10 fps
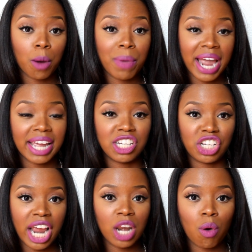back in
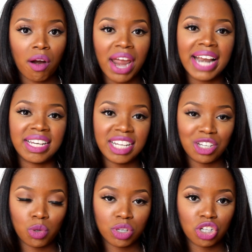January, I
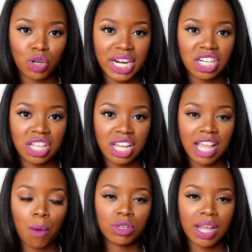did do a stretch then.
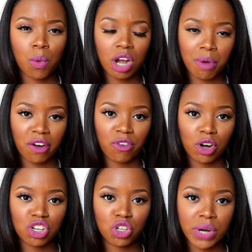That was like one of my
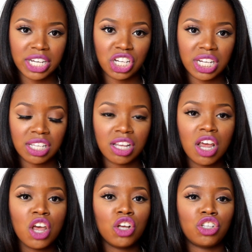first stretches.
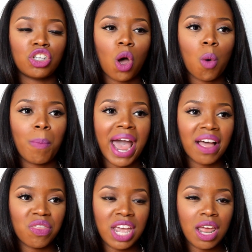So
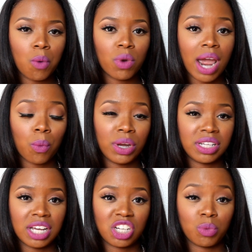back then when I
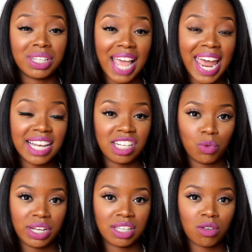retouched, it was
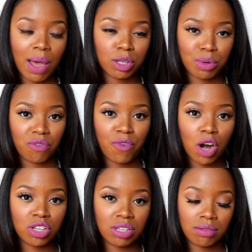18 weeks. So that was my
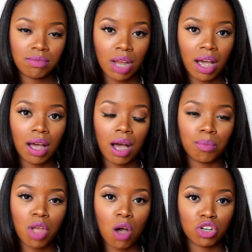first
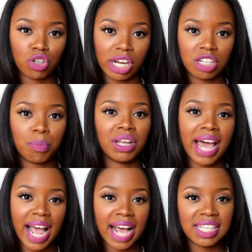long stretch. But
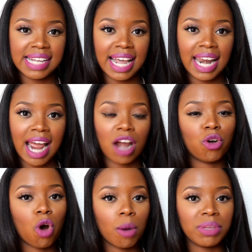like I said,
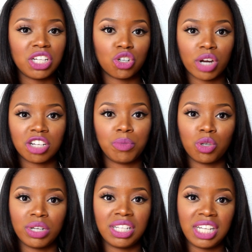I normally stretch
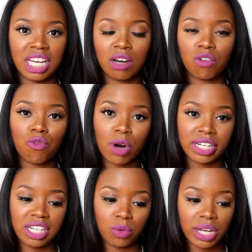between 10 and
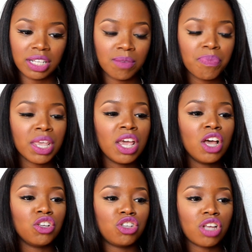14 weeks.
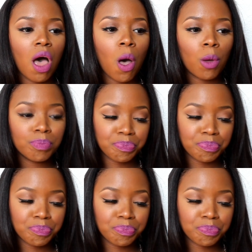So